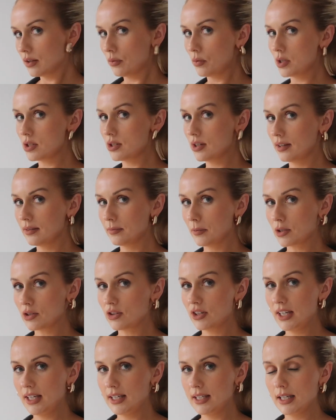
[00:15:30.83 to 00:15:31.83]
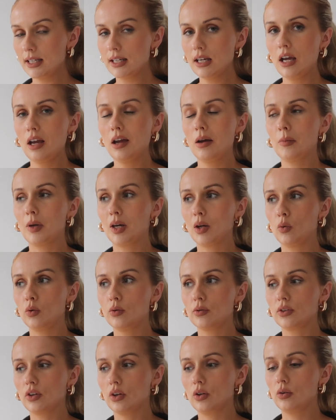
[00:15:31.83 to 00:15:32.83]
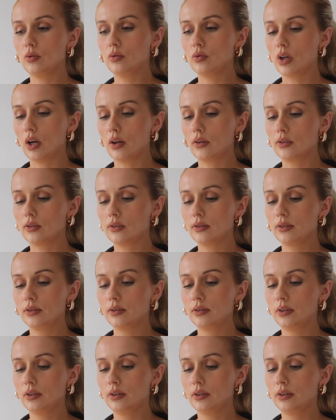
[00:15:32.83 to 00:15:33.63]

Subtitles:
which is much needed, but it also does